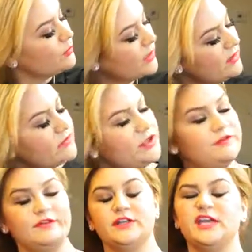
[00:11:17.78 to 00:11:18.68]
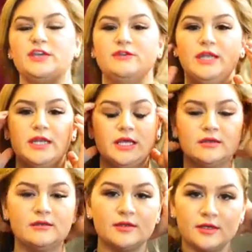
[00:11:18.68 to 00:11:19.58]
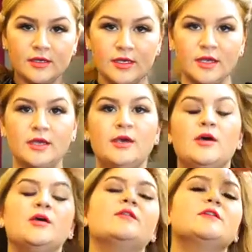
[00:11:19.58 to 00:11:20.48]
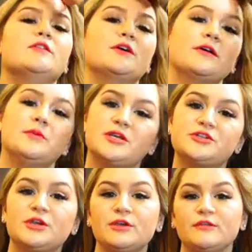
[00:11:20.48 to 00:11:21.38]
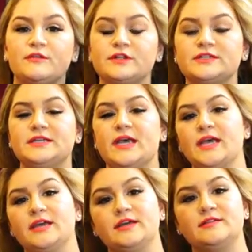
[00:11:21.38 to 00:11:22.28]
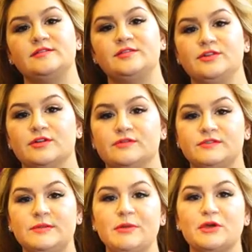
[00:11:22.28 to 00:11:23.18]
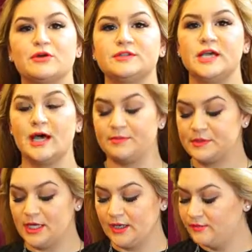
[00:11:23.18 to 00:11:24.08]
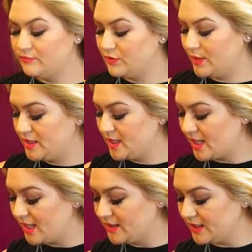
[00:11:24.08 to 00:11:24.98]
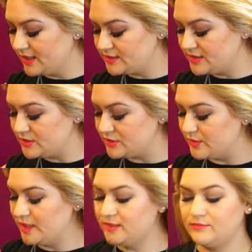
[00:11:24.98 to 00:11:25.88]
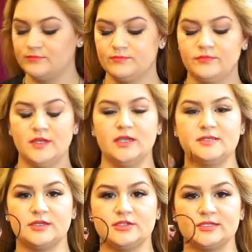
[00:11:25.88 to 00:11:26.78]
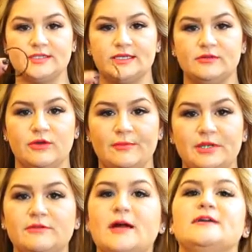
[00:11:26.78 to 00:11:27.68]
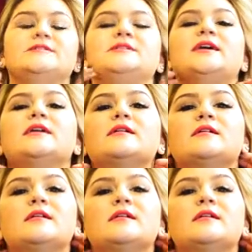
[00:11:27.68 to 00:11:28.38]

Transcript: wherever you feel like you need it. The look I'm going to show you for today is your typical top knot. The way that I like to do it is I'll just grab an elastic,